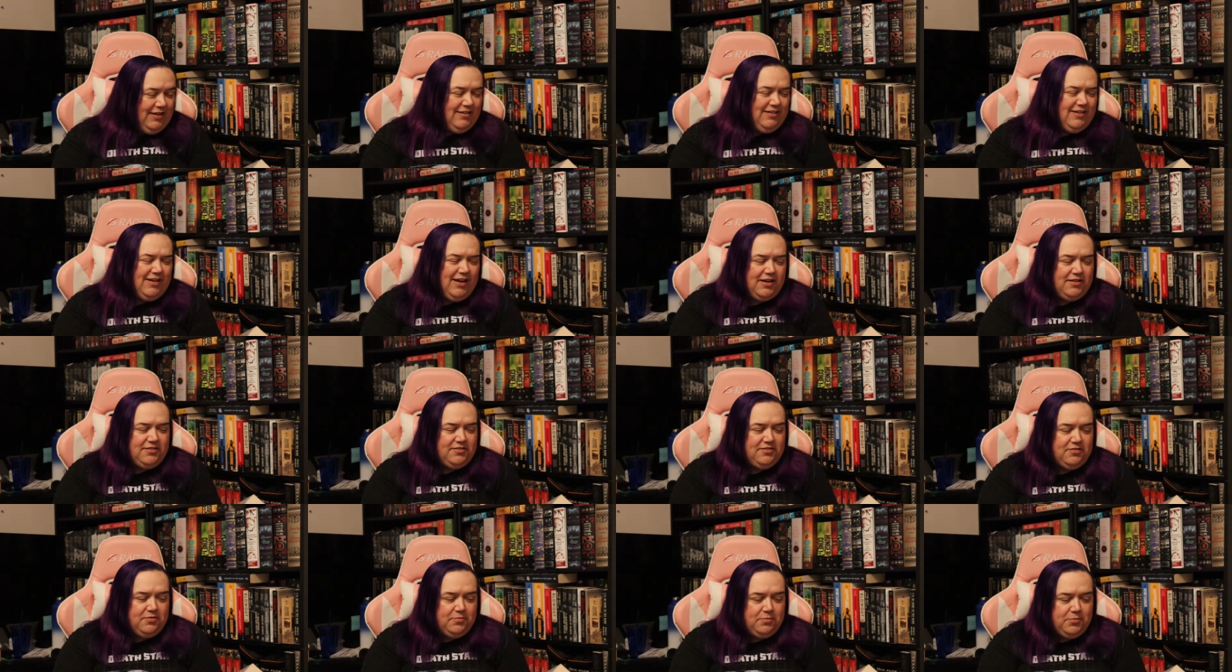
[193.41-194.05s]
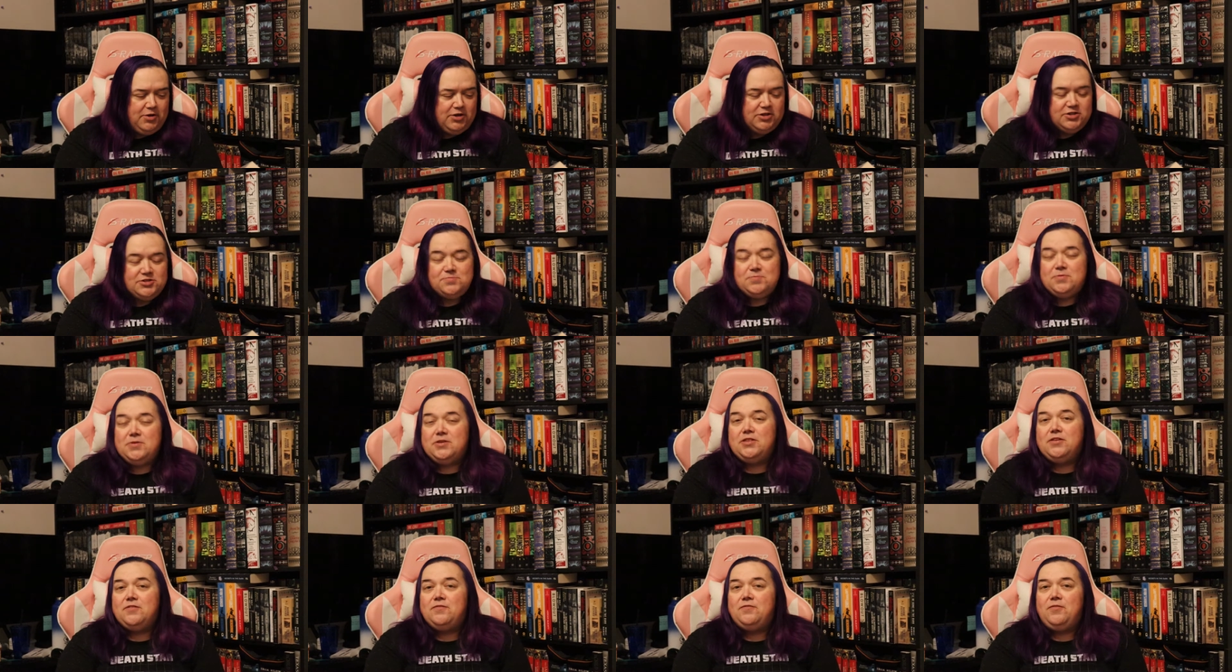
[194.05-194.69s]
not so much.
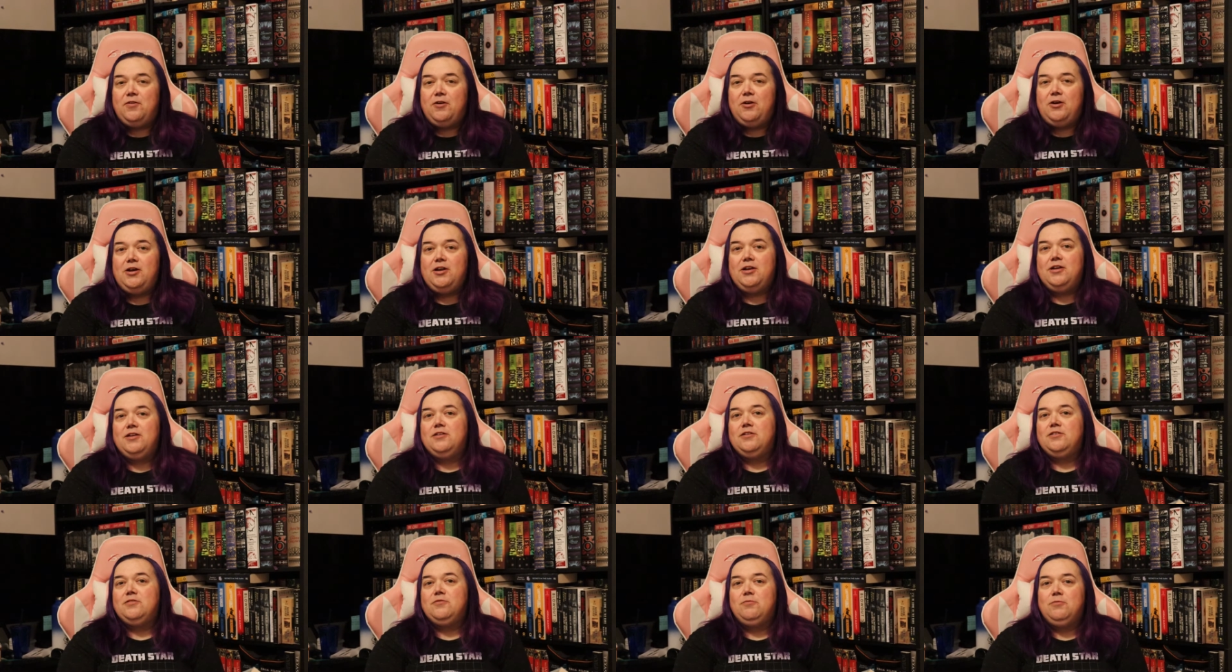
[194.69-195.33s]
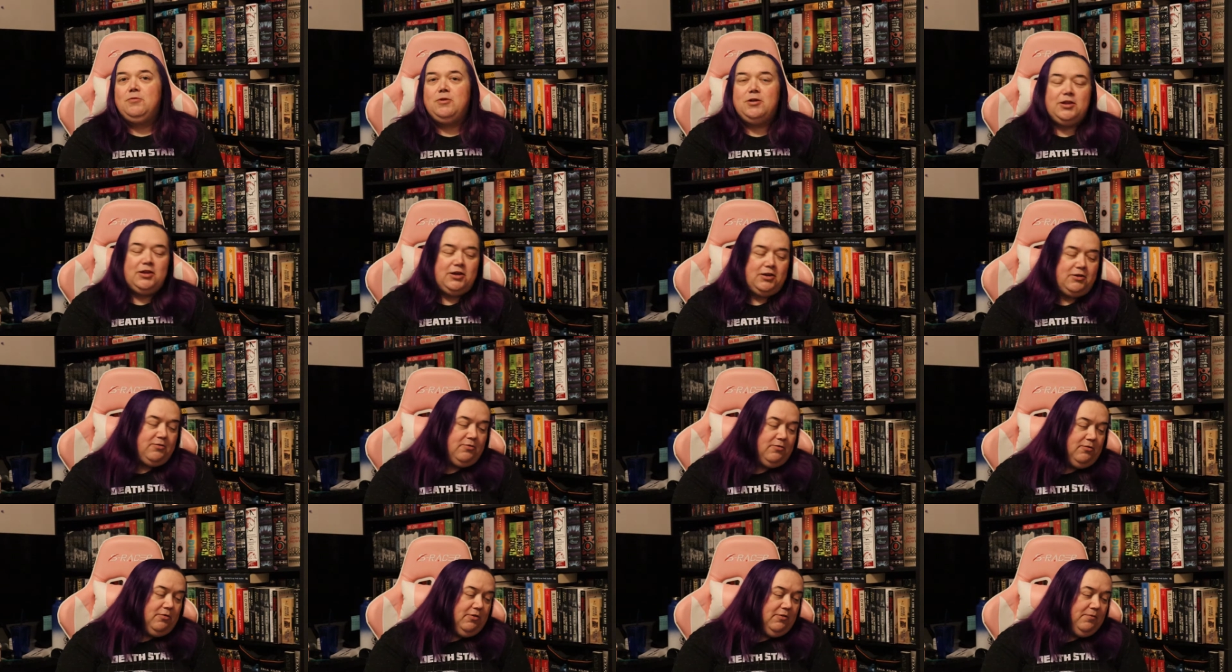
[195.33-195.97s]
But the font, really
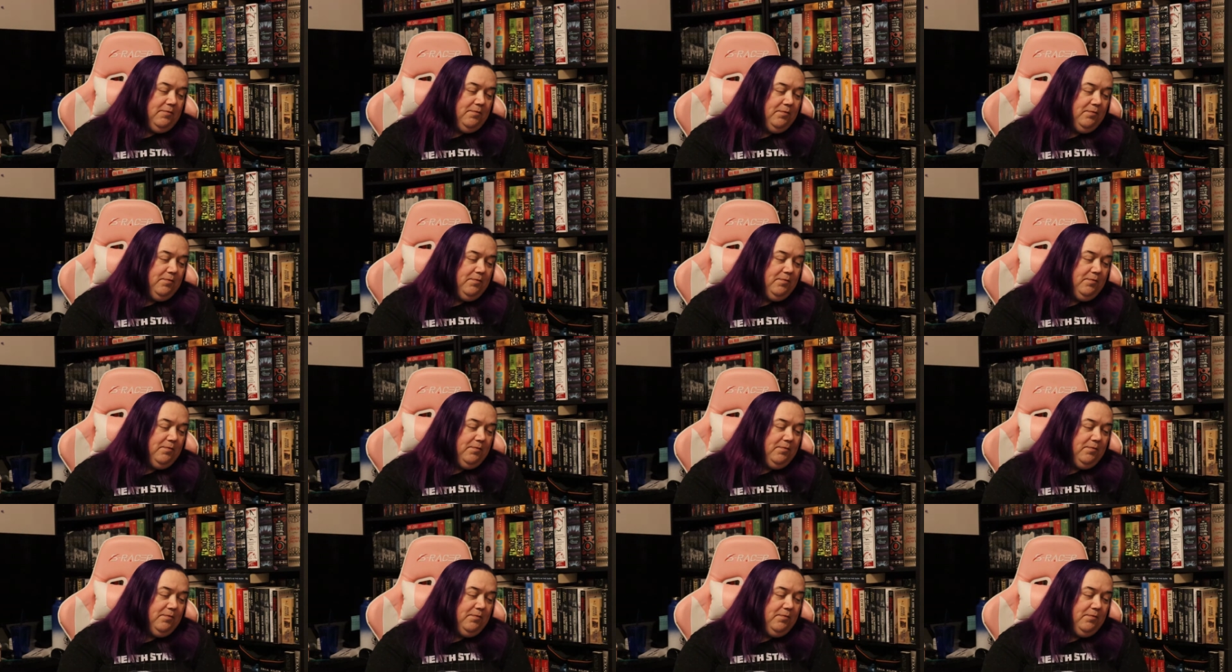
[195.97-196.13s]
cool.